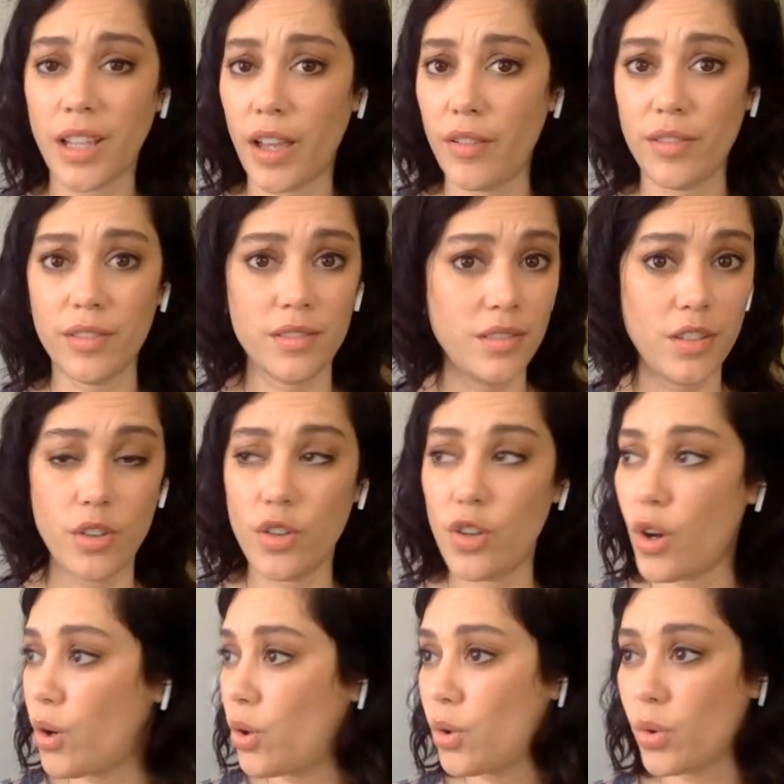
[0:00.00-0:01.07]
and
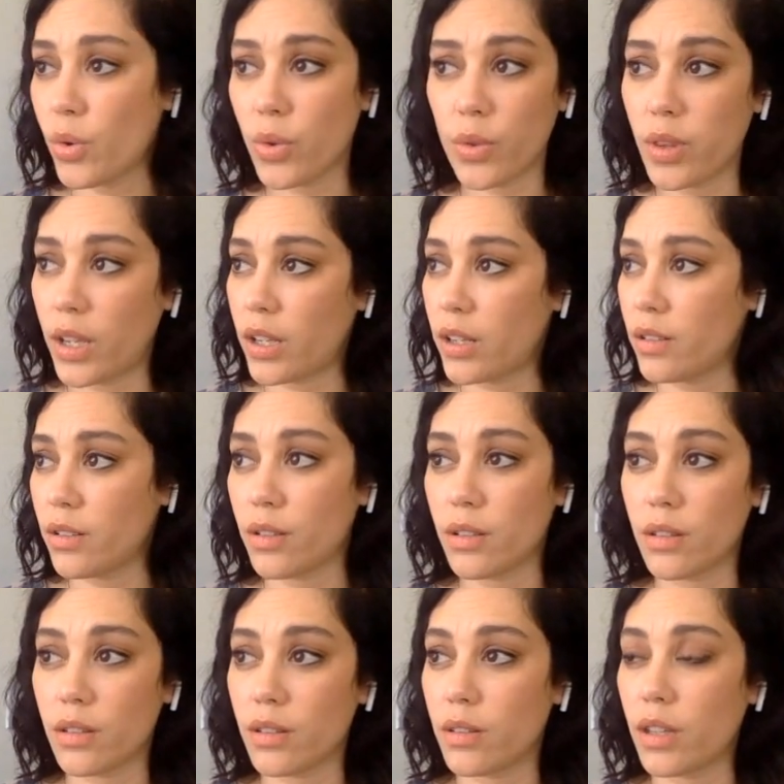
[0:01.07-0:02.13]
know that
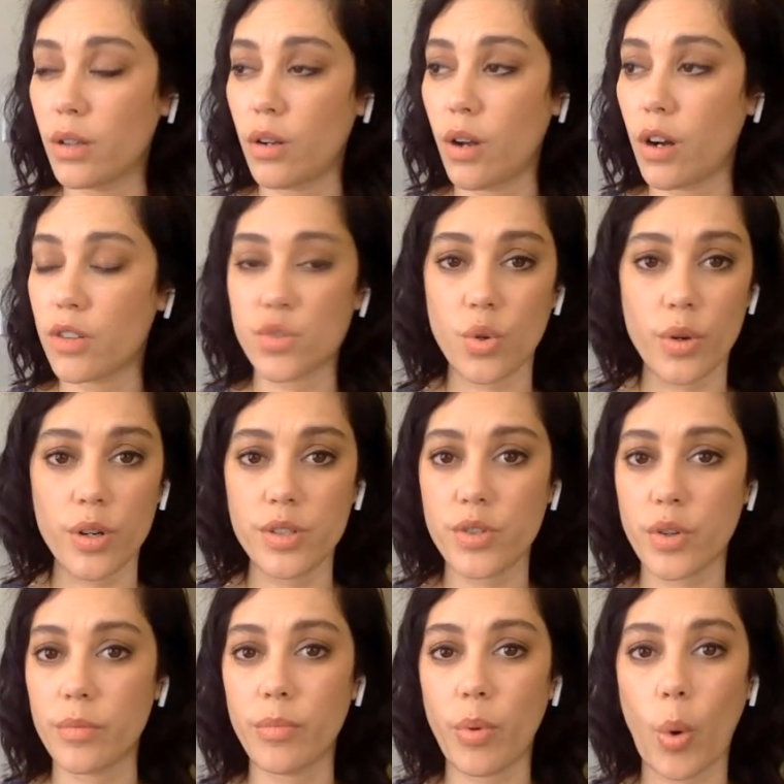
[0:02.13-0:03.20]
our stories
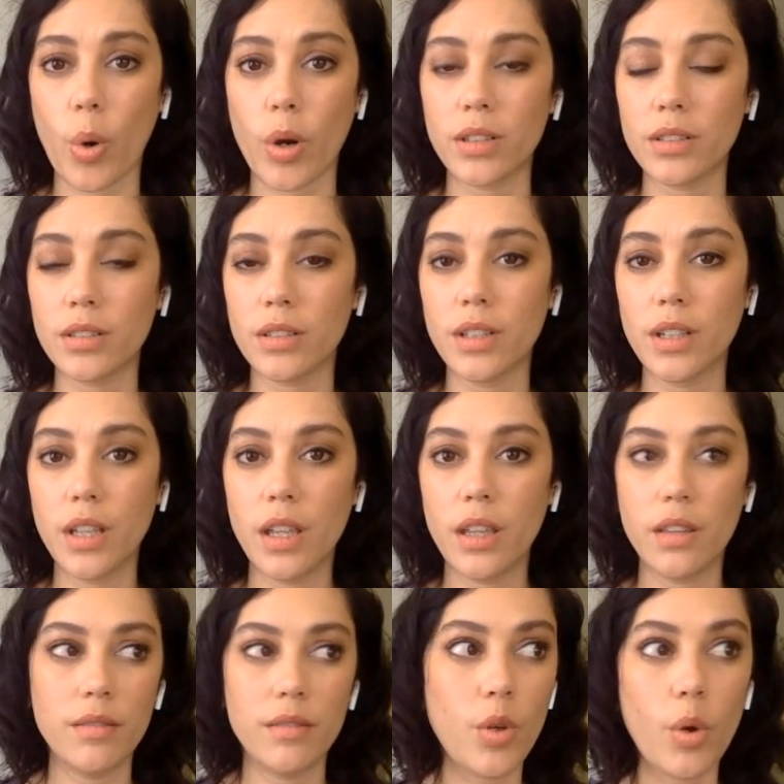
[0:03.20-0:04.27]
are important,
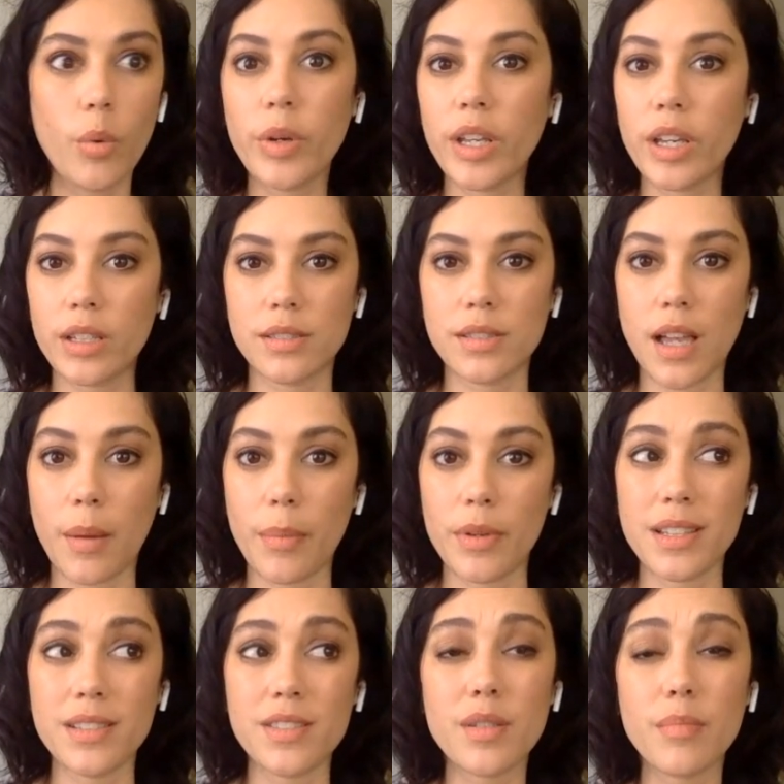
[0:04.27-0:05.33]
nobody can stop
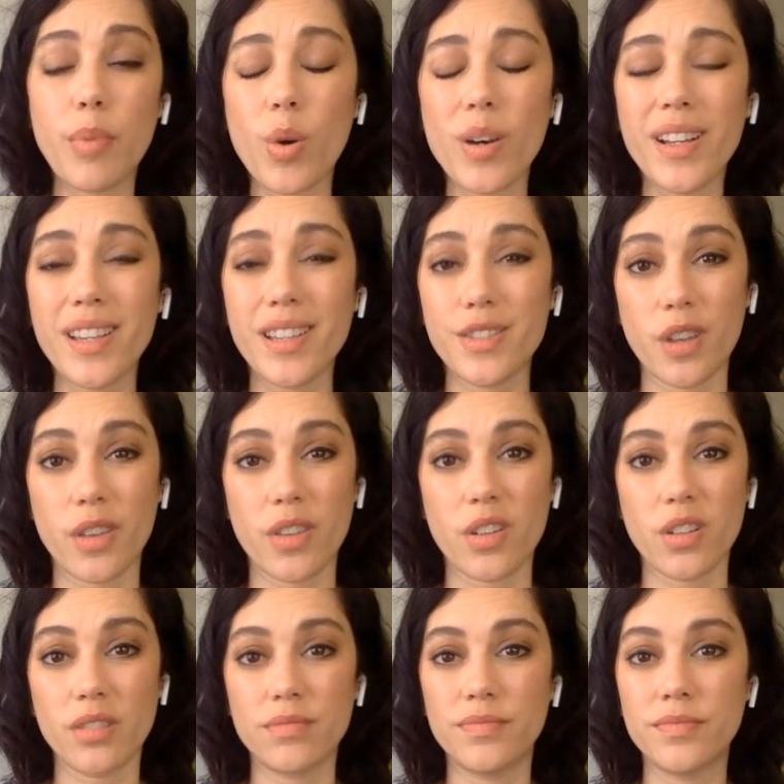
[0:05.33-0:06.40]
us. And supporting each
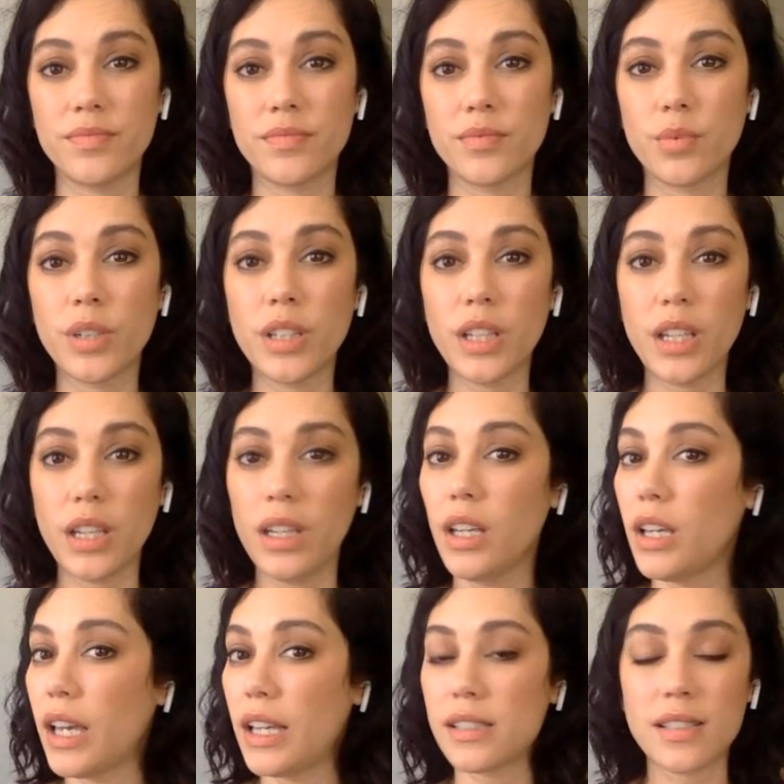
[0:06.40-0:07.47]
other, really,
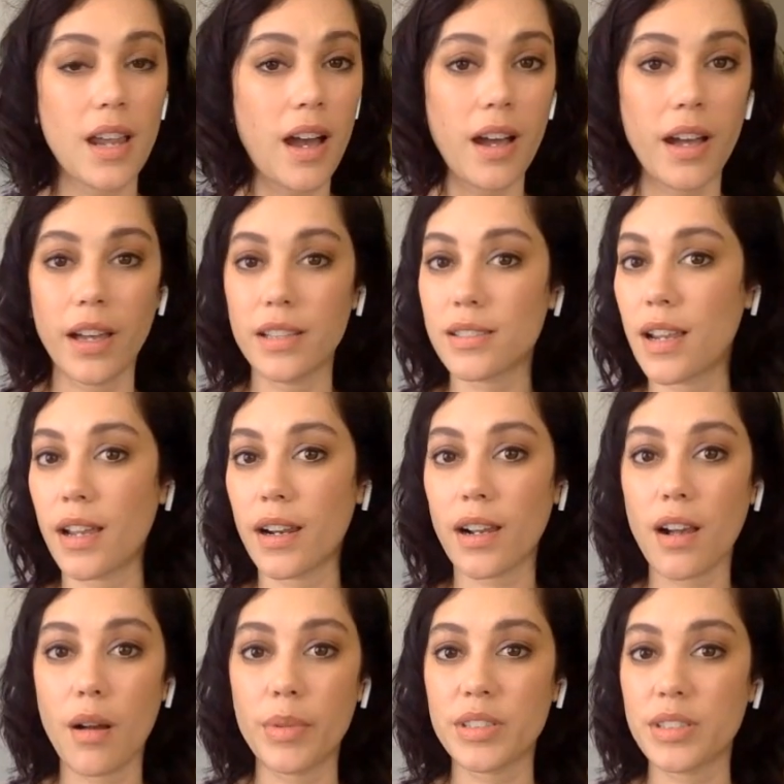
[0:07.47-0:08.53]
it's not a
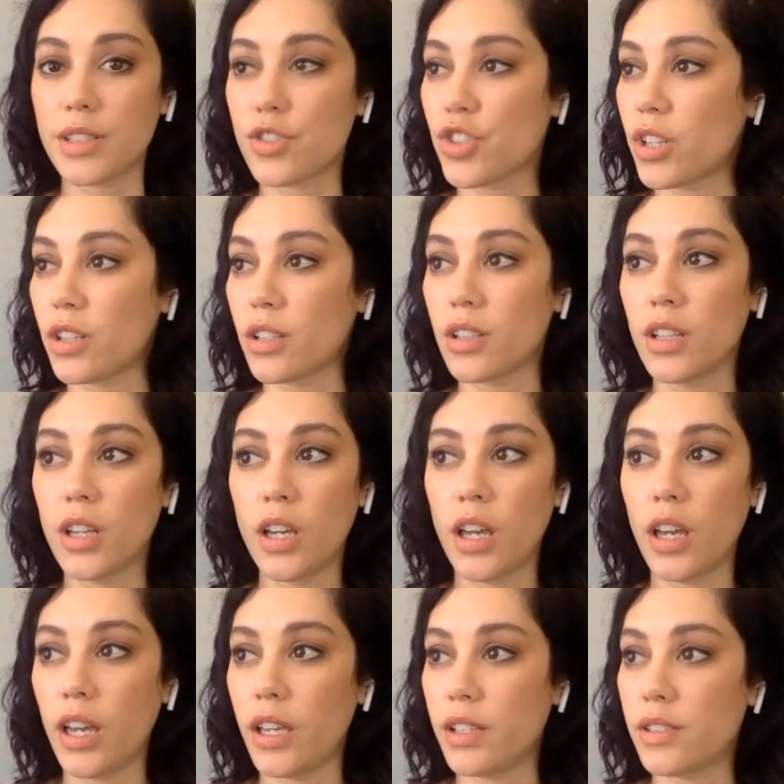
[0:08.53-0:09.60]
competition.
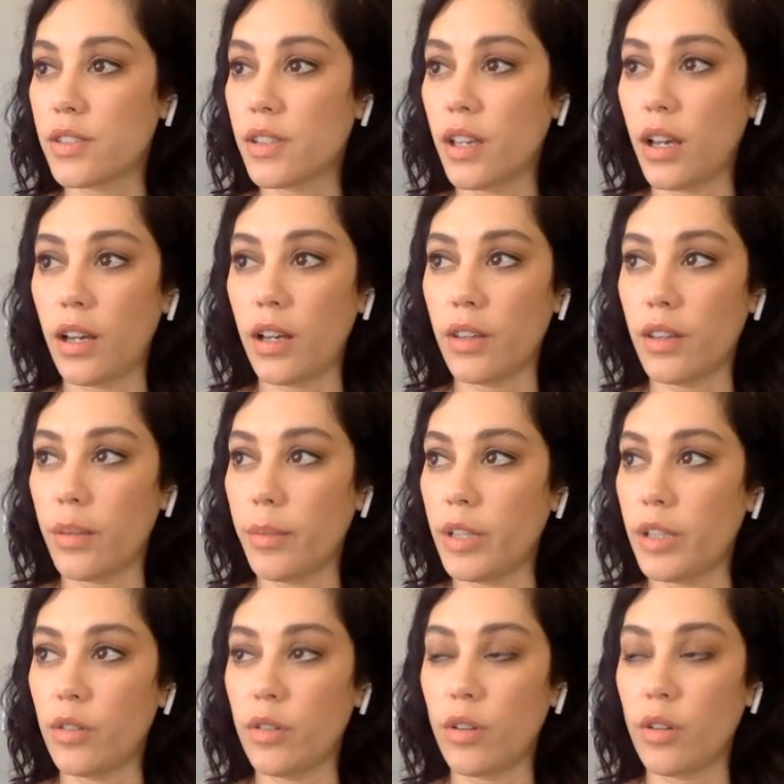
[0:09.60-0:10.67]
It's the